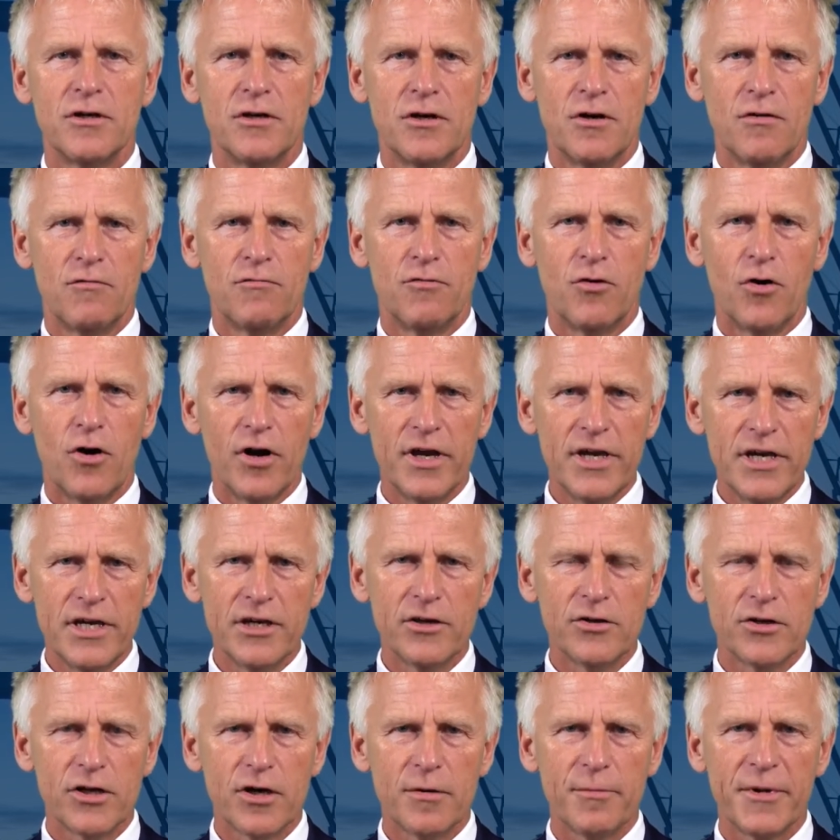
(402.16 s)
for
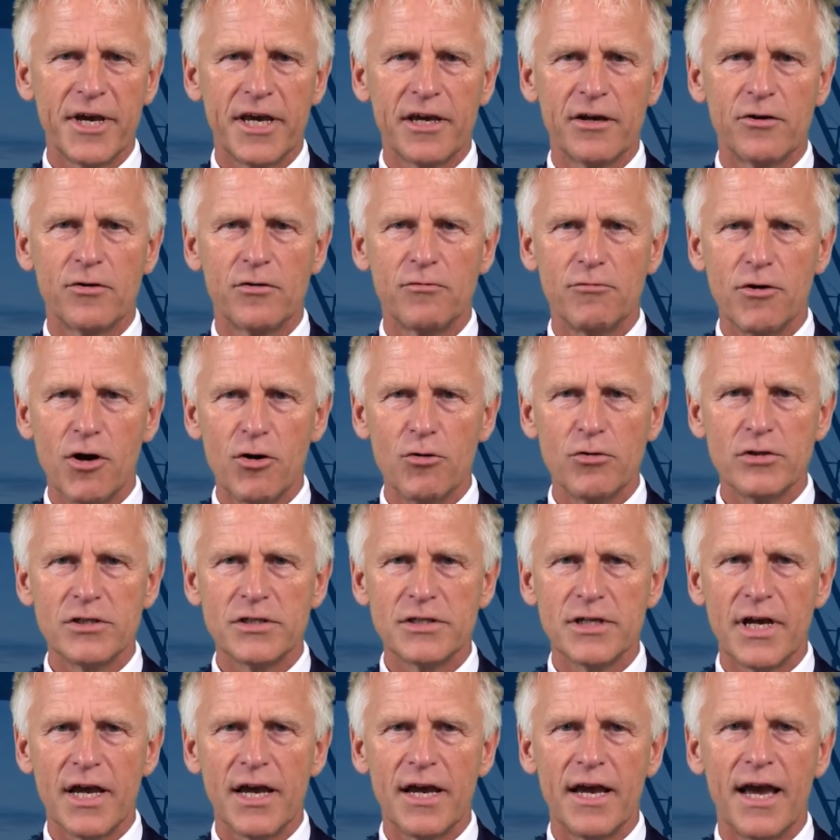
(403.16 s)
economic growth
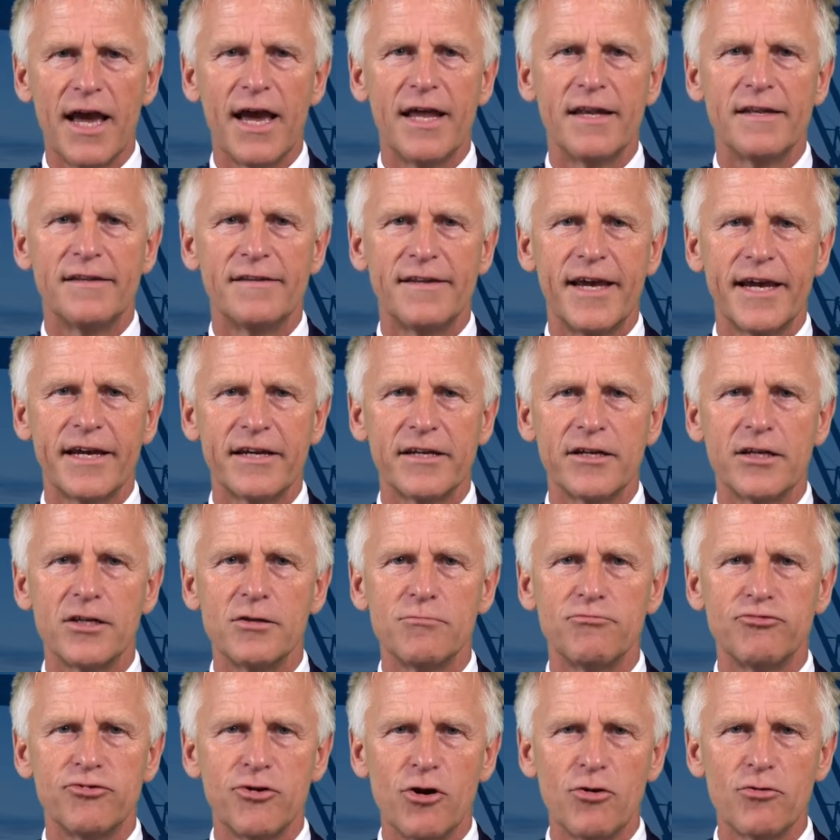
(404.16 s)
and technical
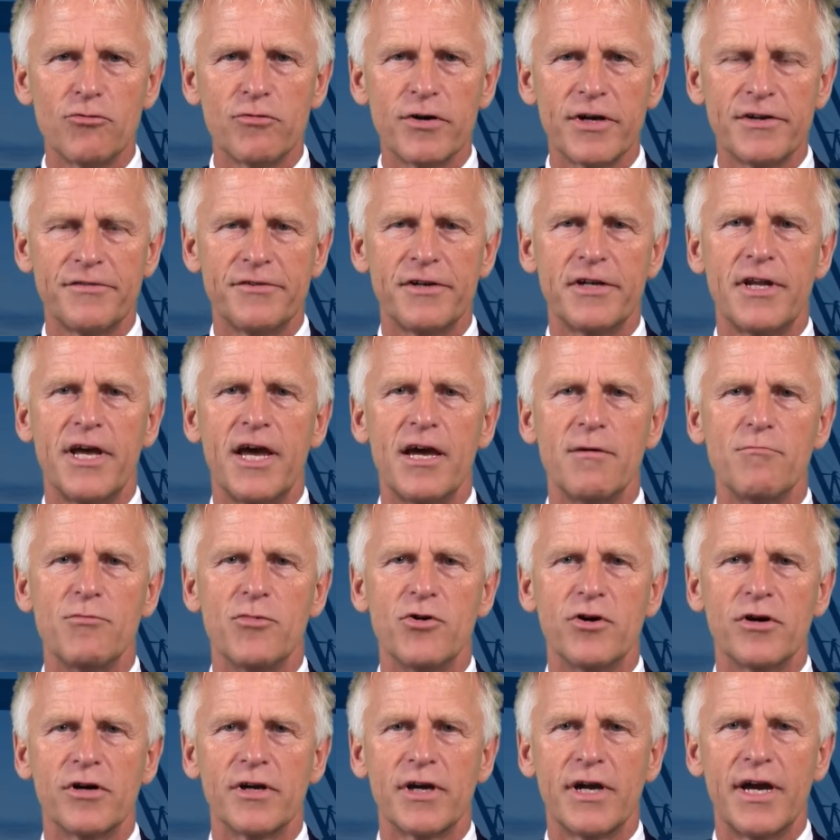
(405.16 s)
progress in
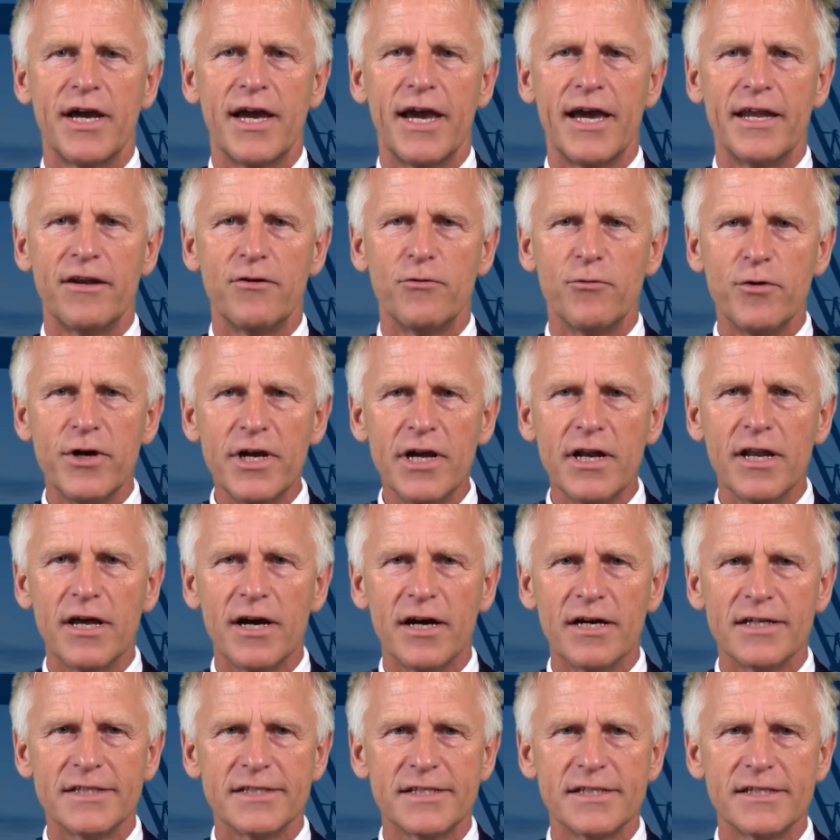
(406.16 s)
Hamburg and
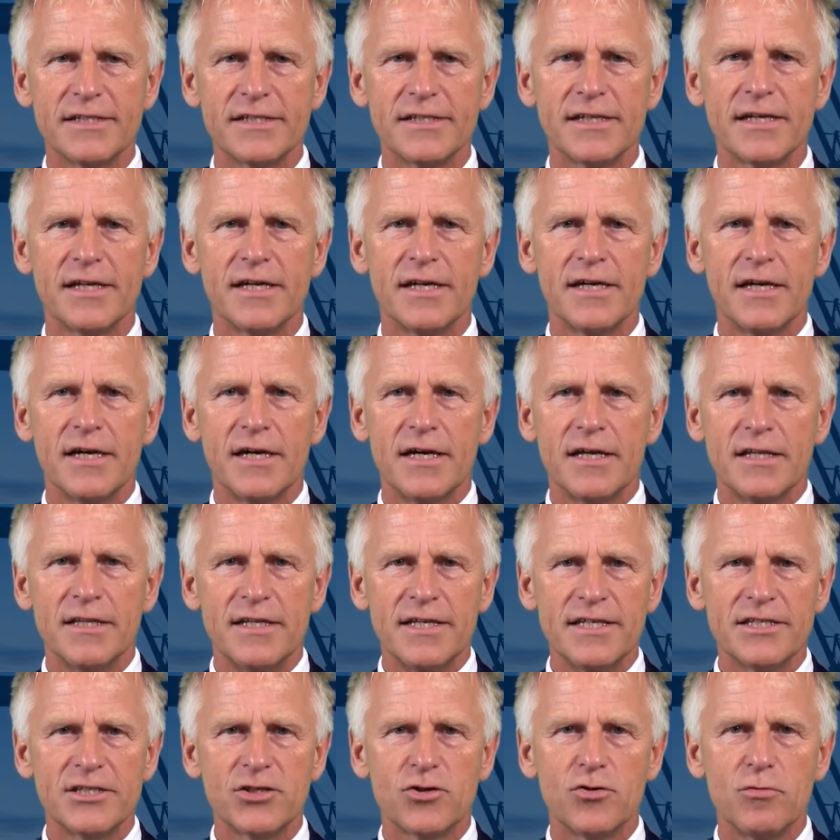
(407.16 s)
realizes
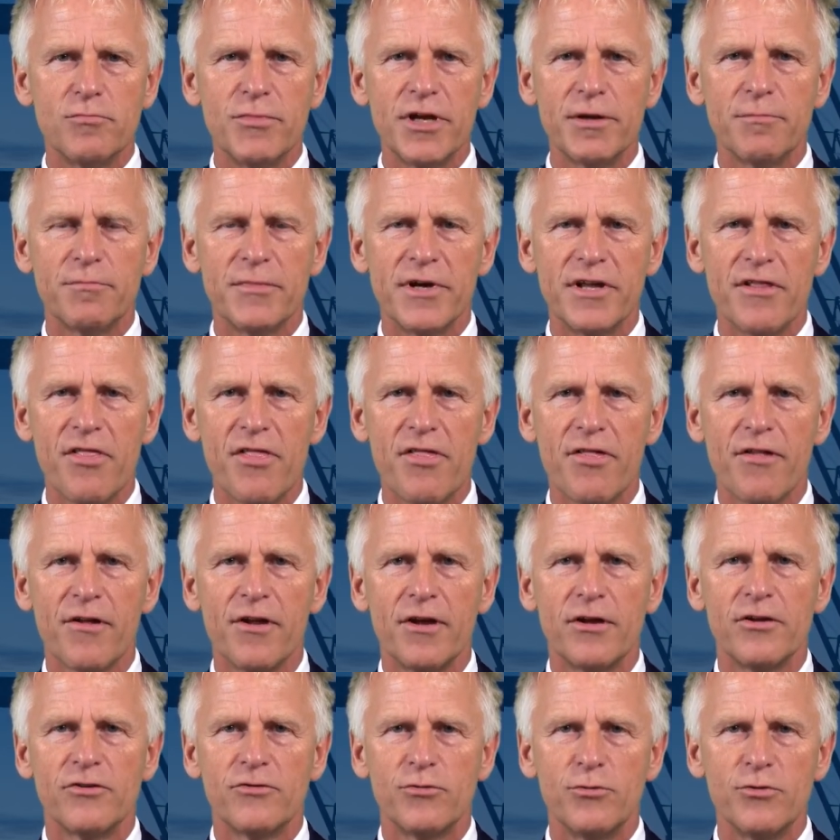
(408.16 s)
this commitment
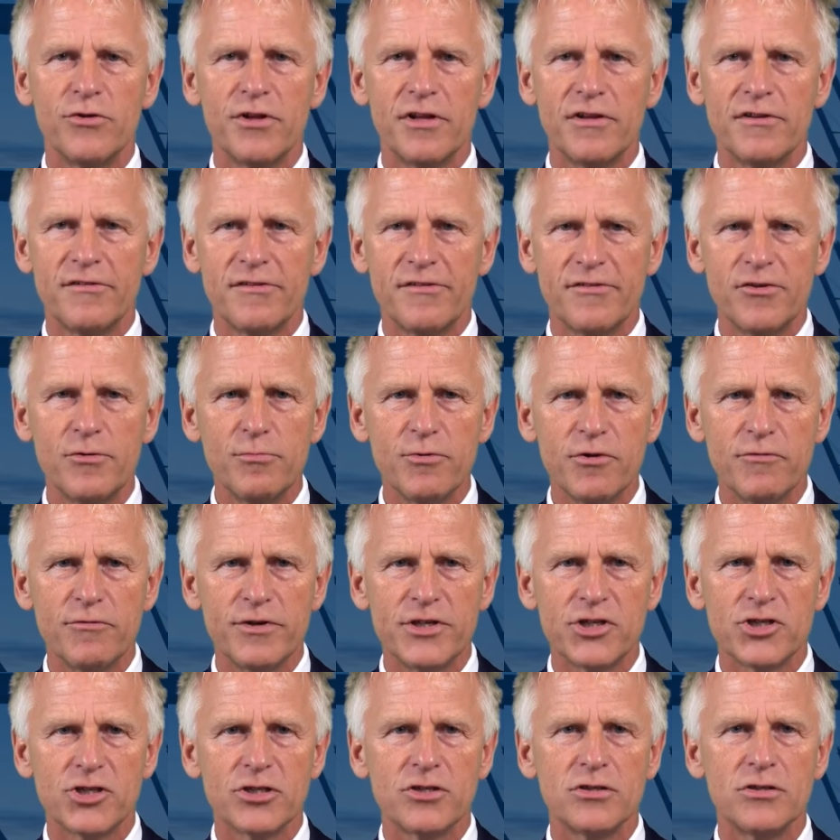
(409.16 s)
through the
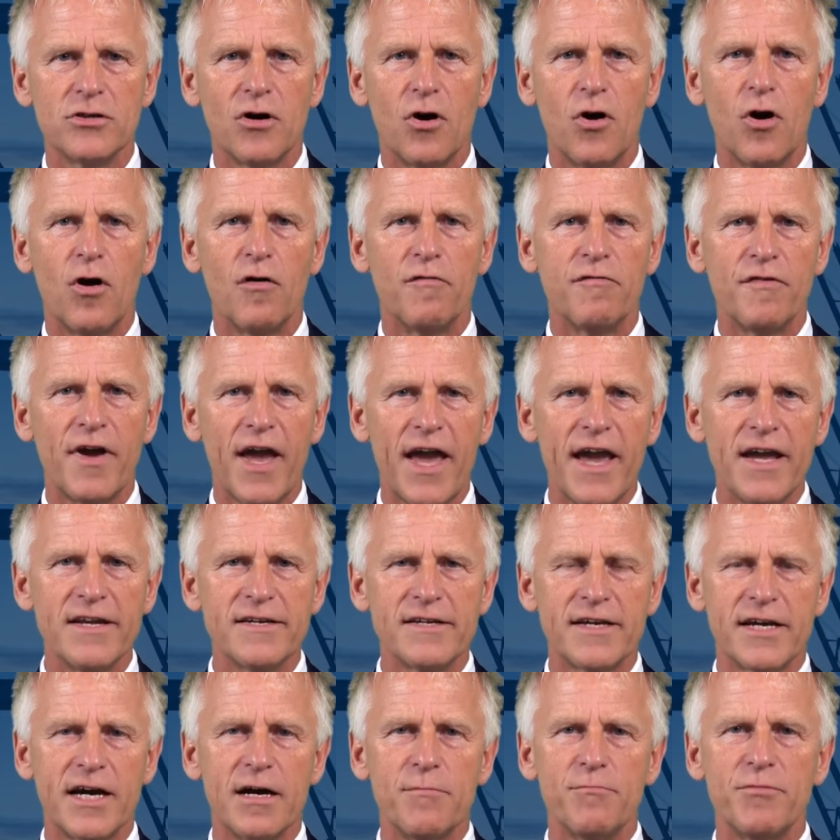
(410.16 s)
supervision of
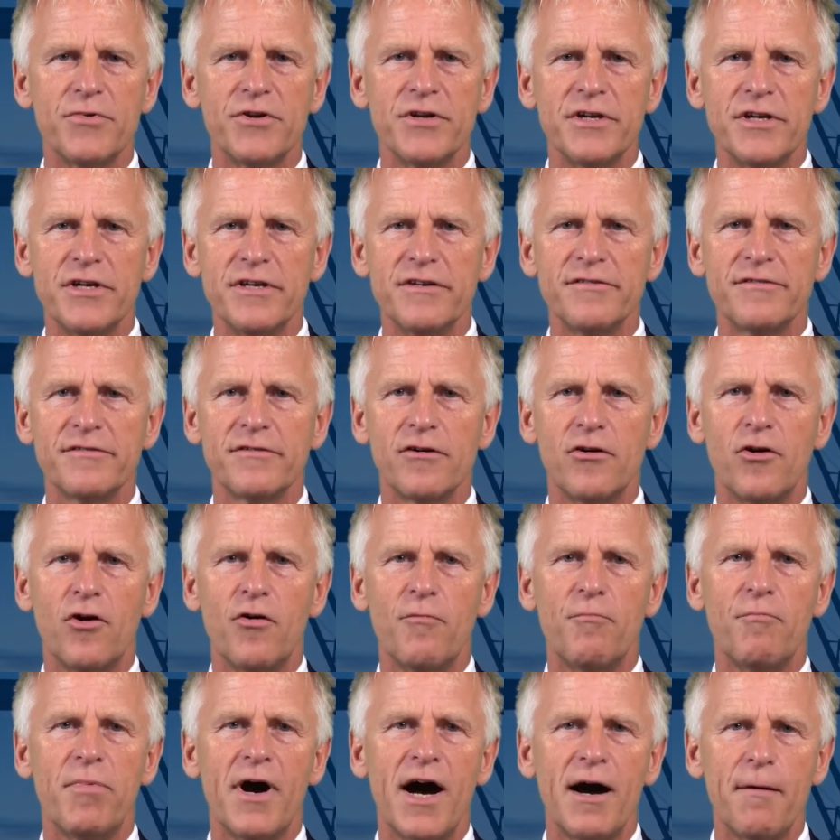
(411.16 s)
8 companies
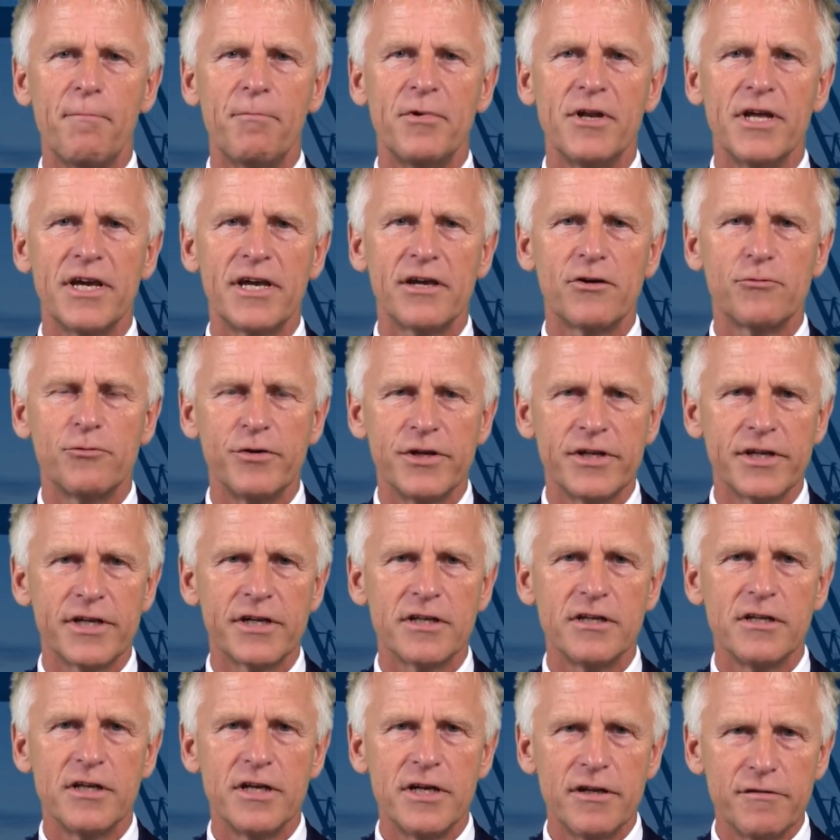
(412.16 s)
of public
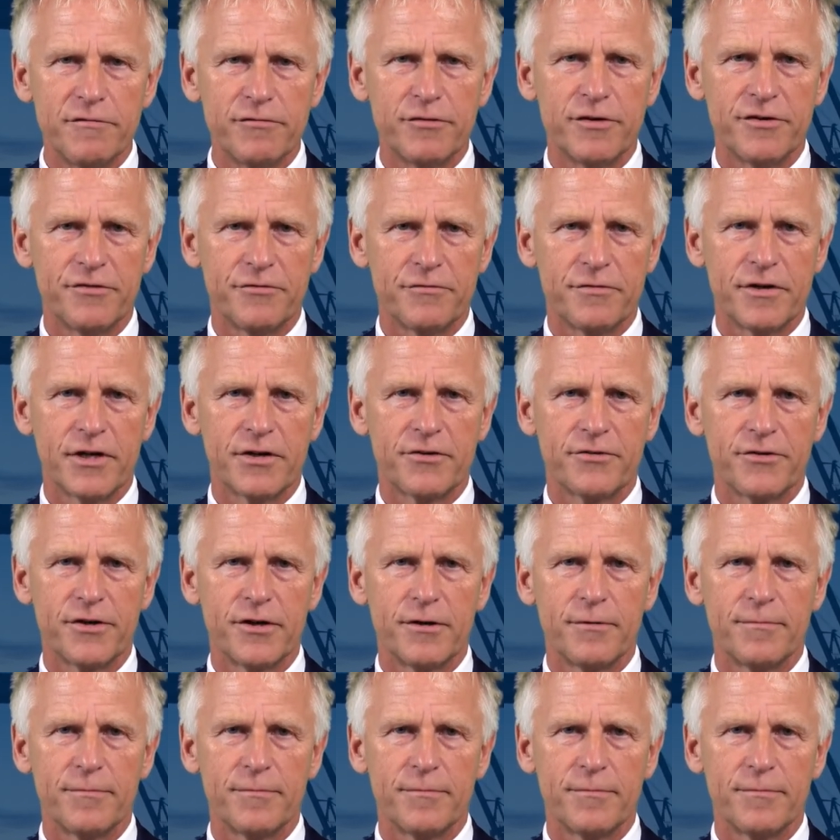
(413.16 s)
critical infrastructure.